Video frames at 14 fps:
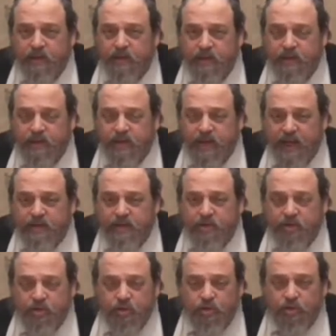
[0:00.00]
So this has
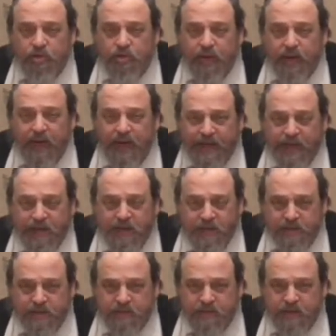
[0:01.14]
two
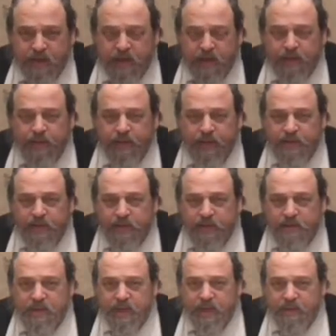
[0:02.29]
ends, but I don't think it
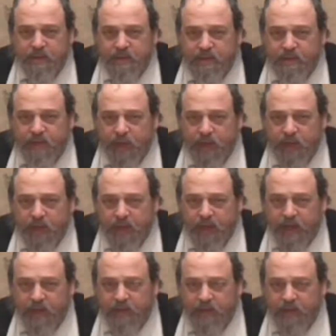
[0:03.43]
means like if you have a long
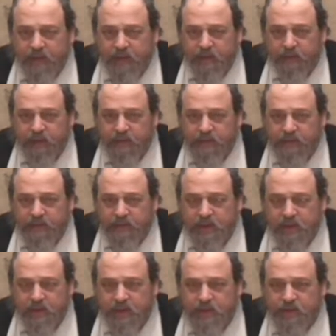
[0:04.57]
handle, I don't think it means that
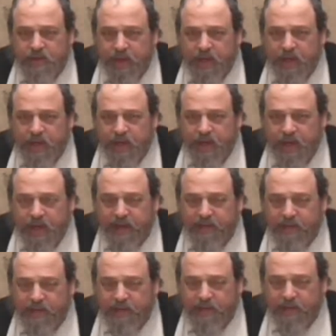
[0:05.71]
on each end of the
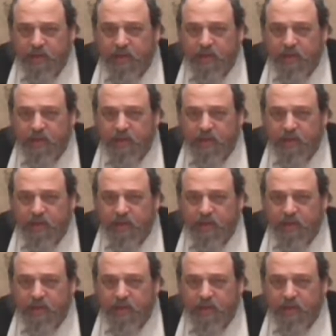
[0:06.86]
handle.